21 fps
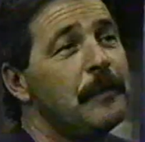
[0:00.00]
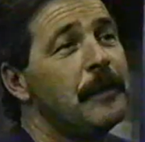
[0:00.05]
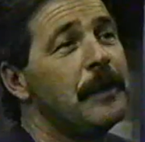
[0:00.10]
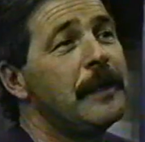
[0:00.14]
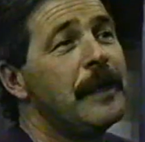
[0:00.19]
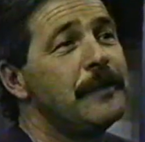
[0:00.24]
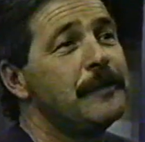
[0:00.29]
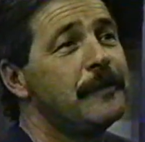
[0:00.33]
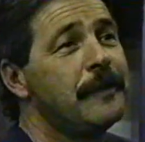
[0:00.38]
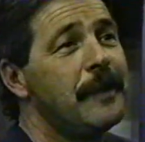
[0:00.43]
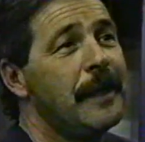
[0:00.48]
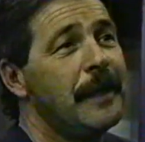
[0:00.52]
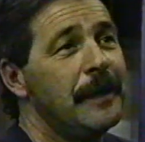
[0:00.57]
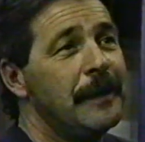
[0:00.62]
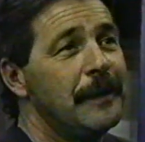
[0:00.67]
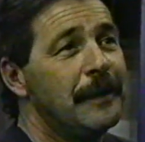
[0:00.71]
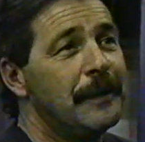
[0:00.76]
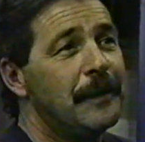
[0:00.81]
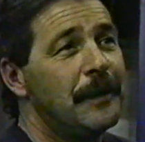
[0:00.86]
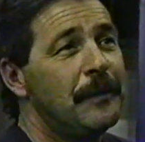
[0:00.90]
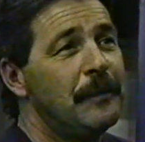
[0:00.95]
it'll be a nice day.
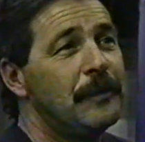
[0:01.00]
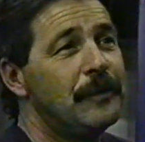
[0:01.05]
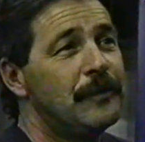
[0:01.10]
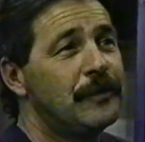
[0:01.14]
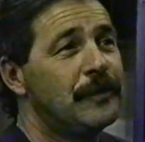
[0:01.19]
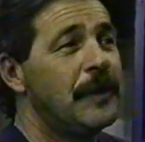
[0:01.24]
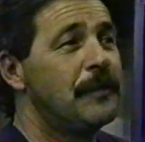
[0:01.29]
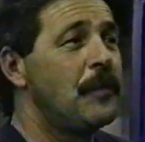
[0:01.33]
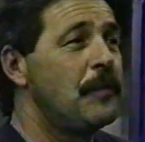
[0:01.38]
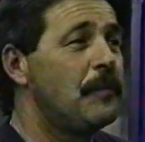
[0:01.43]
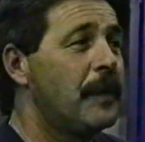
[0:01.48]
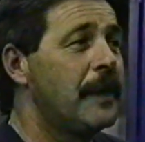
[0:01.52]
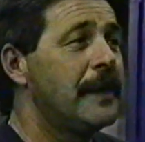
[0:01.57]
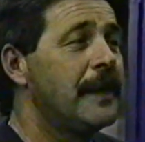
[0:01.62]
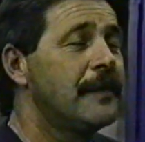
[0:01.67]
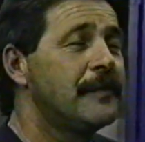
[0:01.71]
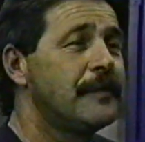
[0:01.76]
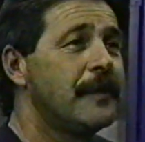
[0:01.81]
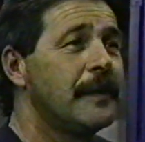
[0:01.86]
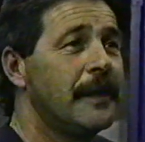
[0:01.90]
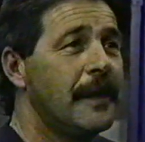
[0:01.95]
You know, I mean, just everybody
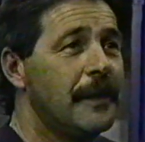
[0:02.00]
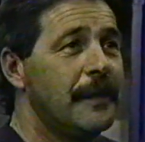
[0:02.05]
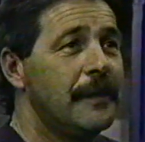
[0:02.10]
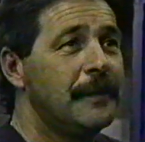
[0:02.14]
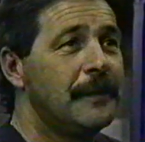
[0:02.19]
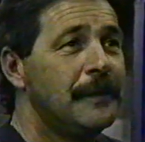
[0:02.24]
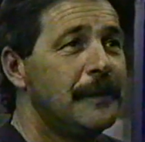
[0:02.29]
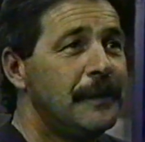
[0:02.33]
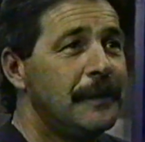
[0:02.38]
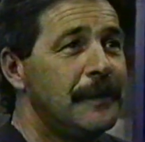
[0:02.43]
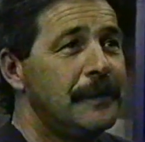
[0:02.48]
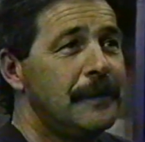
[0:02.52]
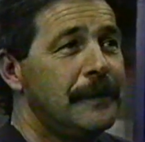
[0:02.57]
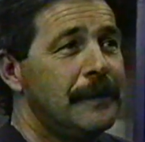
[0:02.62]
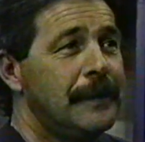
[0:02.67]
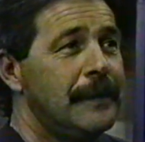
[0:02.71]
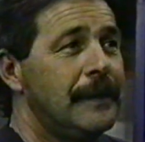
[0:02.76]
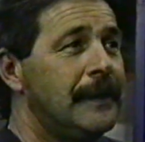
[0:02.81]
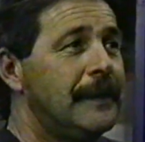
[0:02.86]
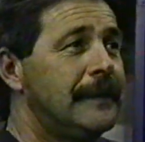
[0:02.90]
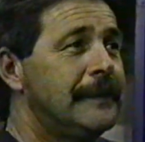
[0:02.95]
gets together,
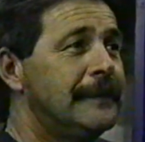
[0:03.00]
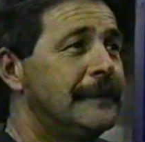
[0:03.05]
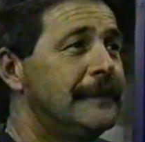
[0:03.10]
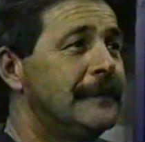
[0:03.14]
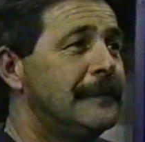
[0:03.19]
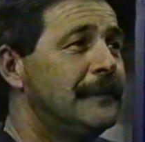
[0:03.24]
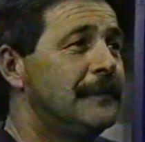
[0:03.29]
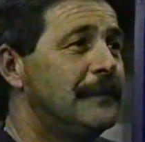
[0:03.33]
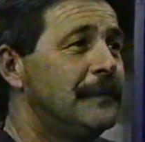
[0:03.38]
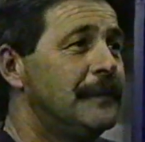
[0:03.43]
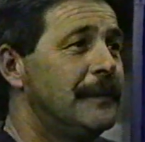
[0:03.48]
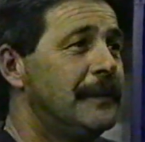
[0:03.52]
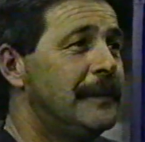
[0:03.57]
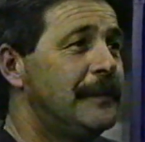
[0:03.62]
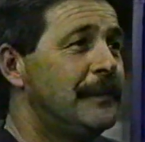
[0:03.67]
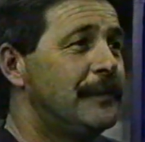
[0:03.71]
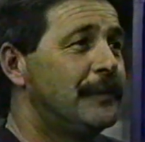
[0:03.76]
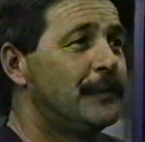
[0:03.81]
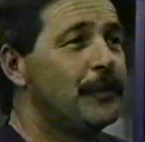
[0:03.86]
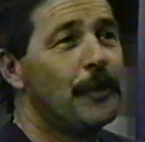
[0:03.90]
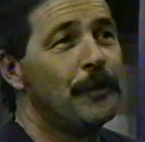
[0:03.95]
and and
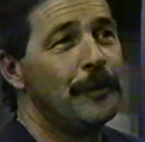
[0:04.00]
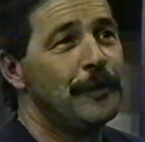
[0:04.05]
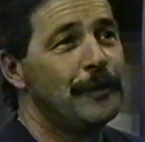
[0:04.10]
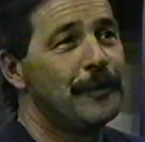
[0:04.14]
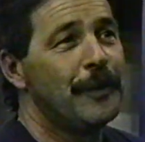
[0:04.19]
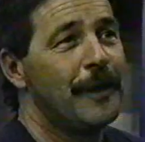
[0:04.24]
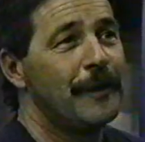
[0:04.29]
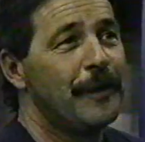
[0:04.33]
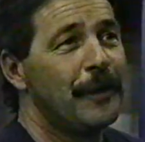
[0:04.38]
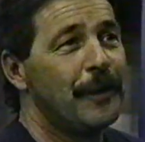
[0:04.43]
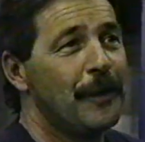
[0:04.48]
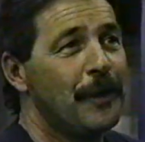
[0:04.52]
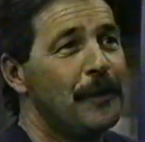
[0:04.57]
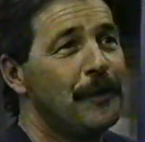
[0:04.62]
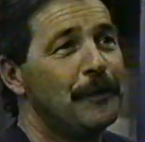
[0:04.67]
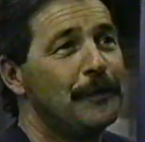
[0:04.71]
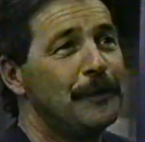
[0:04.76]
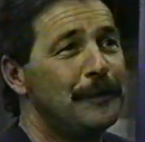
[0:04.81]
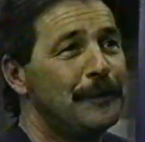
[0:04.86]
the stories start to go.